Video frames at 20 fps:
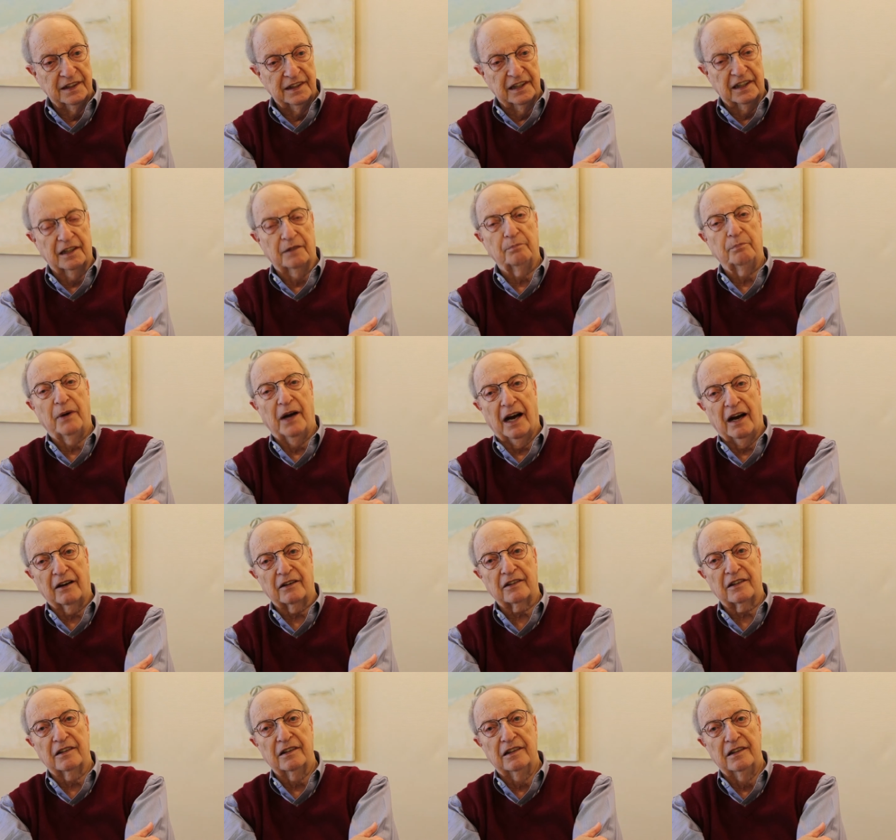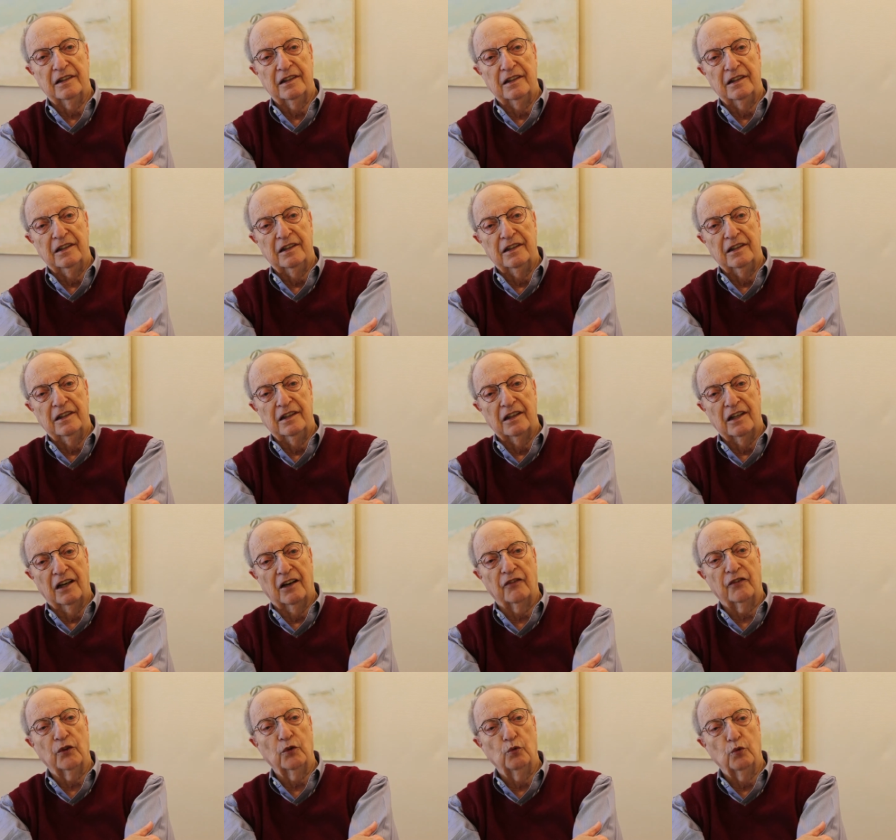in a part
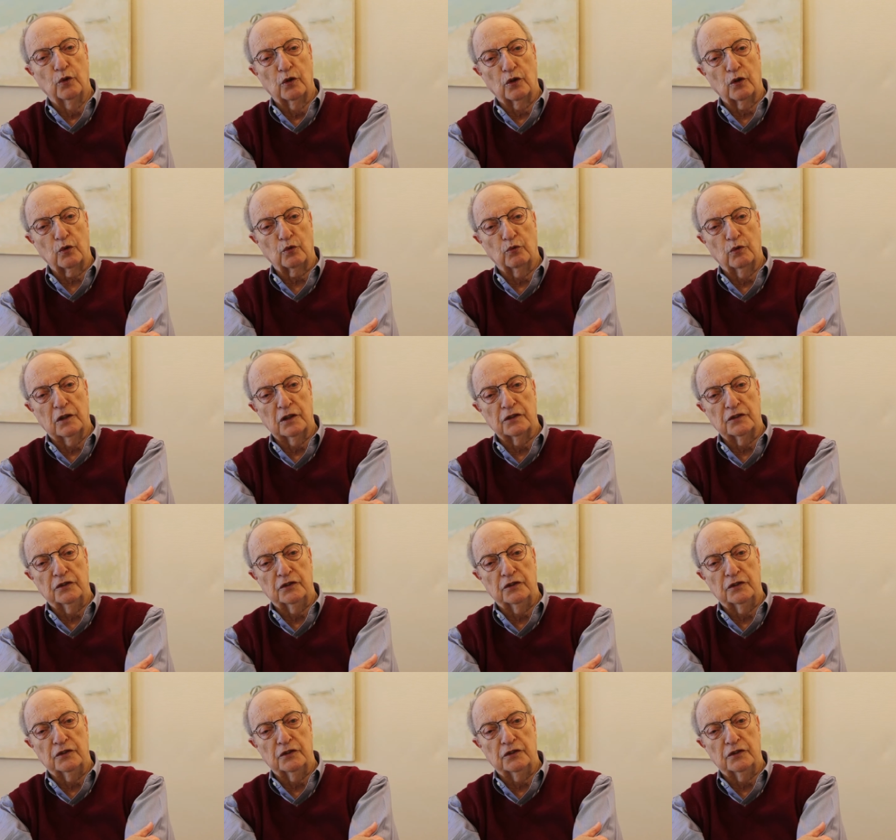of the world where